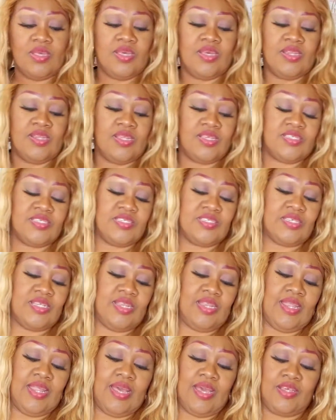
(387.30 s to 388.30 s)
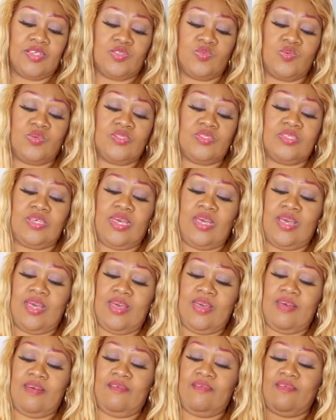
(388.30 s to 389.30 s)
This is a nice one to
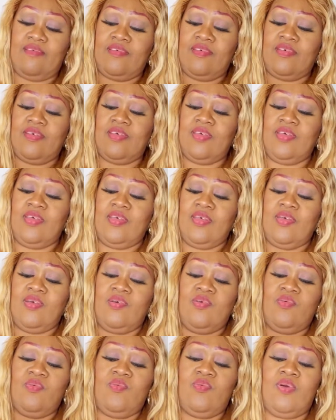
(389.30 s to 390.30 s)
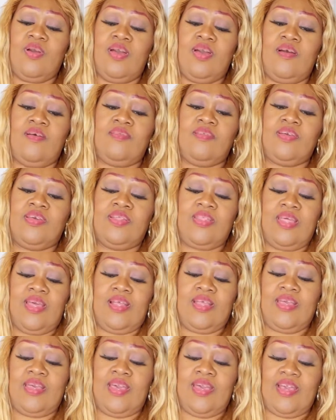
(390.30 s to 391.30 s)
have. Wow, look at
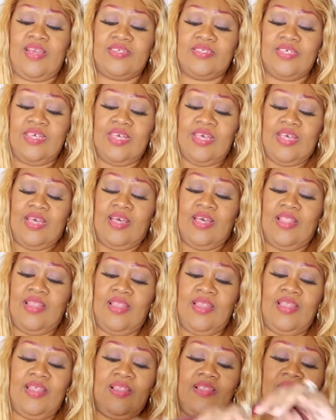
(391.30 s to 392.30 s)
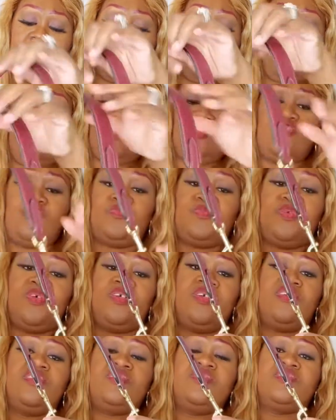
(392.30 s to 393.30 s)
that, guy. Little clutch
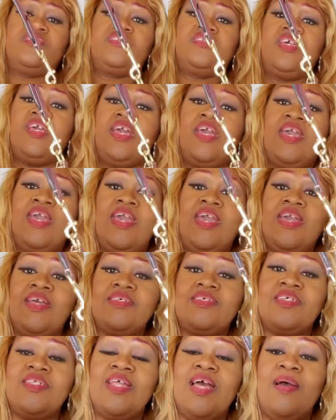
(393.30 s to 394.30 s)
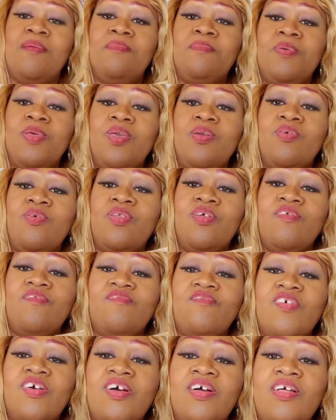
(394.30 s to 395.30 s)
purse. Isn't that
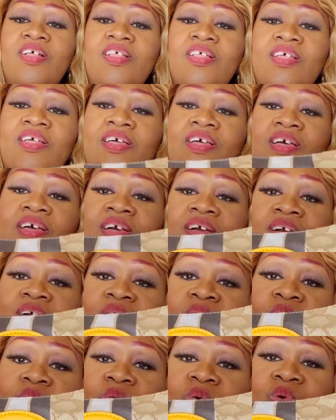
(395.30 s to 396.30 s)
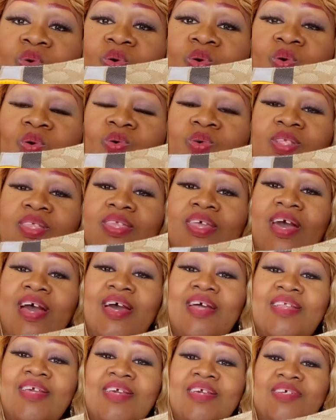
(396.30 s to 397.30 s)
beautiful? Ooh,
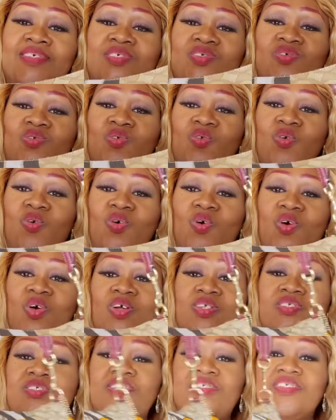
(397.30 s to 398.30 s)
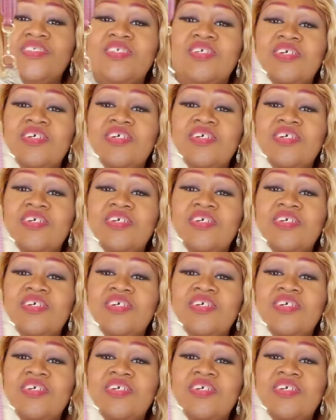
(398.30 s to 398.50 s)
that is gorgeous.